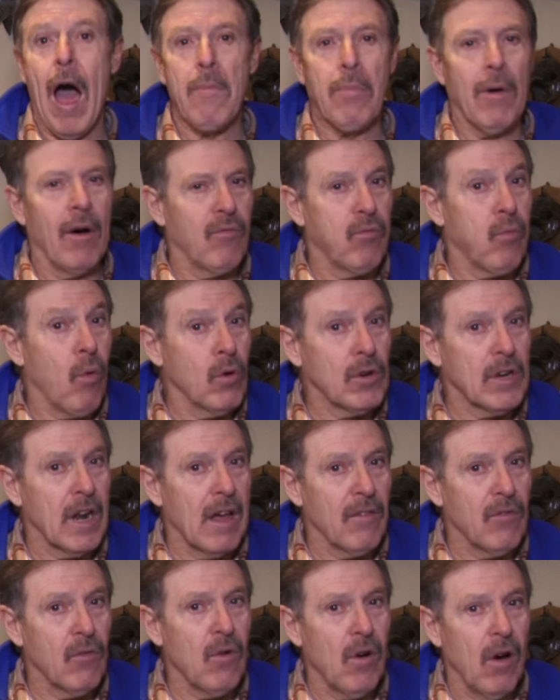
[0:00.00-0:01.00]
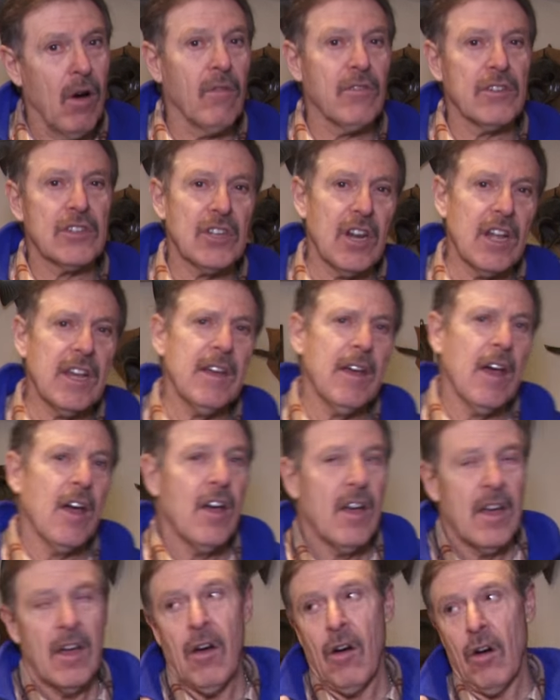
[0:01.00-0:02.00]
above water level obviously,
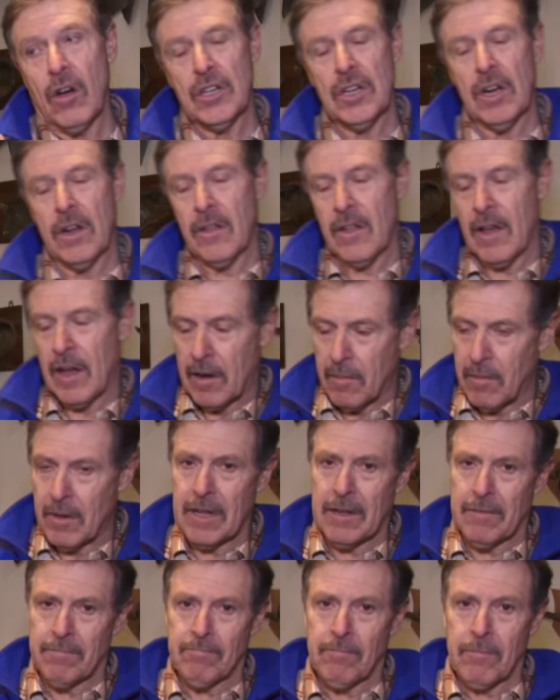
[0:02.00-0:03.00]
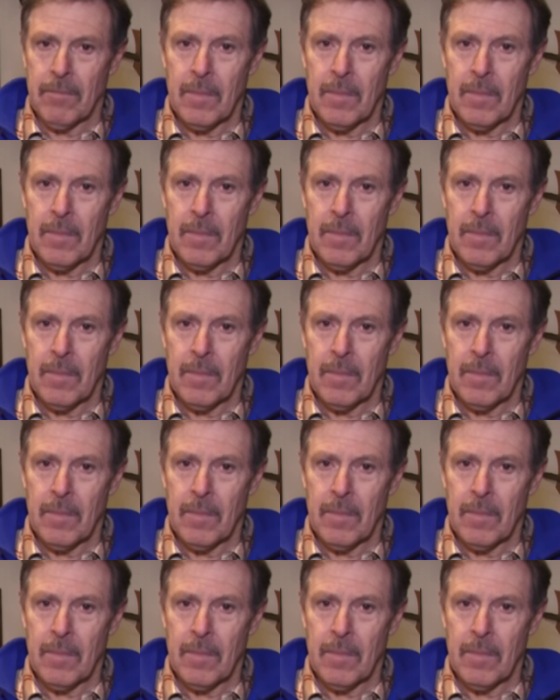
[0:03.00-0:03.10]
I'll show you that in a minute,